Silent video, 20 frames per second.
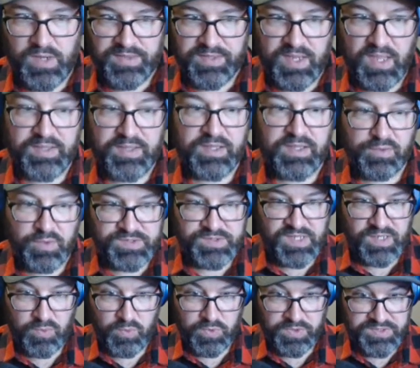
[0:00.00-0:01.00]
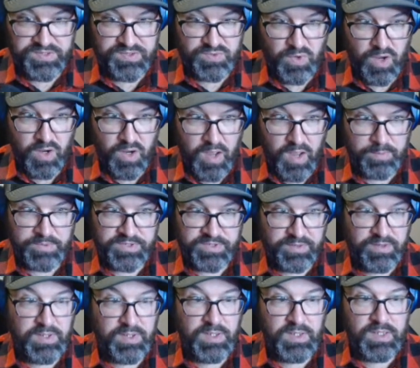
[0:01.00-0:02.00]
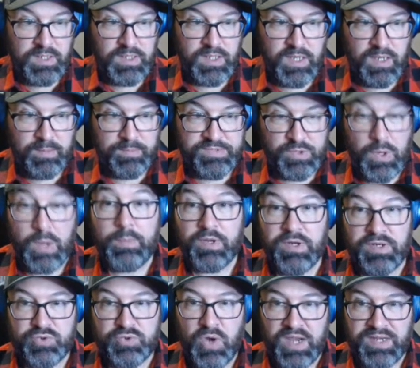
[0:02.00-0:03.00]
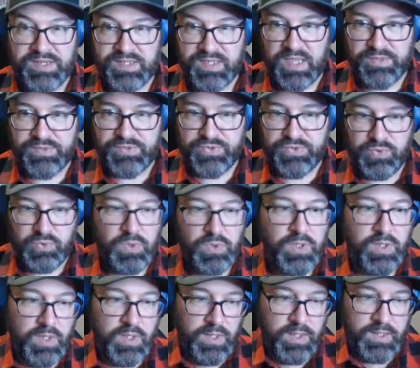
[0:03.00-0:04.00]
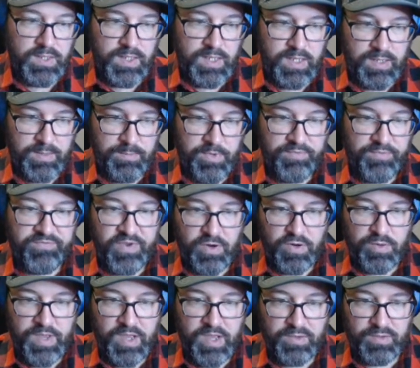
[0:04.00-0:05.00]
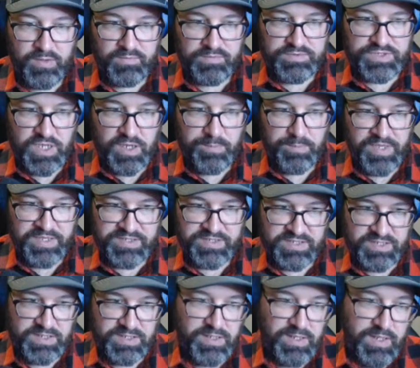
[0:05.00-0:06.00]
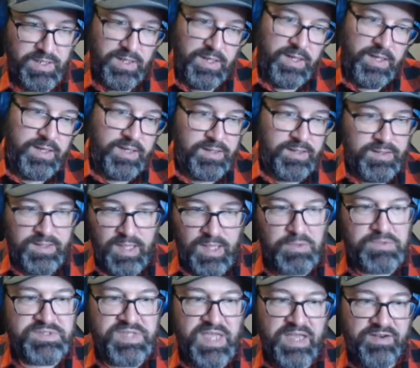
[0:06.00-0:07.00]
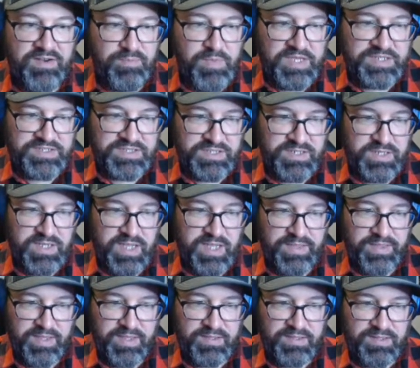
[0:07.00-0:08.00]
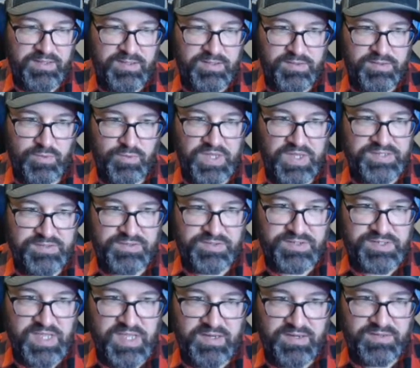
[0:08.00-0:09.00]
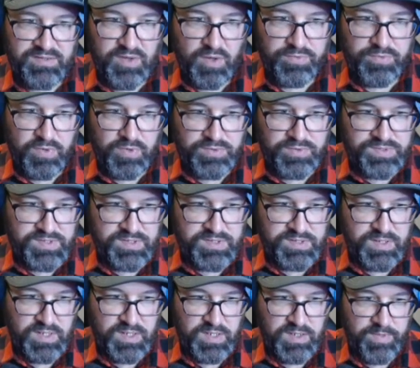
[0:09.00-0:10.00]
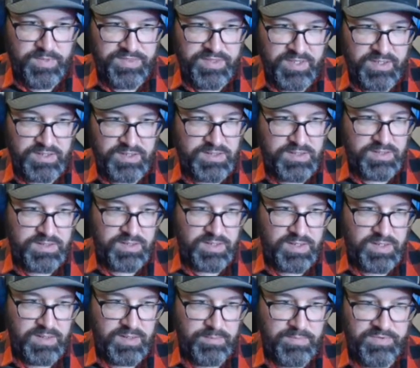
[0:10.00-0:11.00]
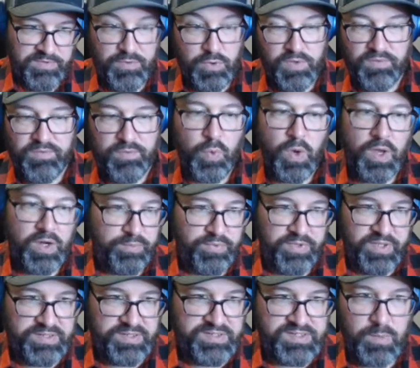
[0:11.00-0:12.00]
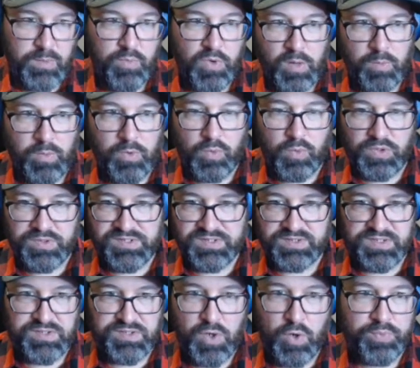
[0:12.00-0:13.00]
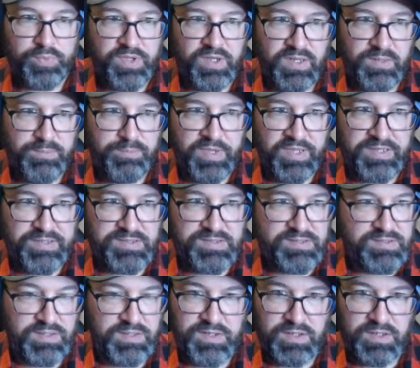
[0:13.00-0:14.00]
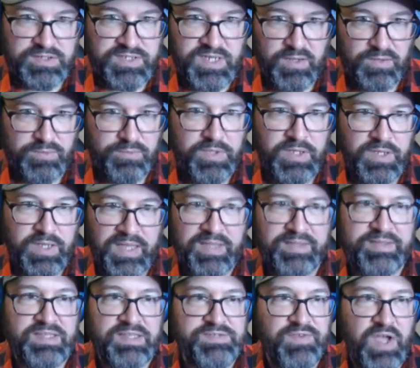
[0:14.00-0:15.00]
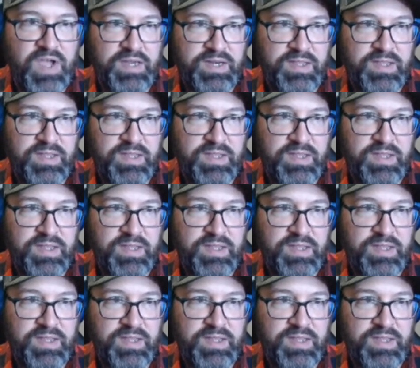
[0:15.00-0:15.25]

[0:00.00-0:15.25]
I think it looks like a really strong option. So I'm going to try to get to a fair amount of John Mechie. Outside of Mechie, I think the rest kind of dart throws. I think if you want to play some Robert Woods and just hope that he binks a touchdown, I think that's fine.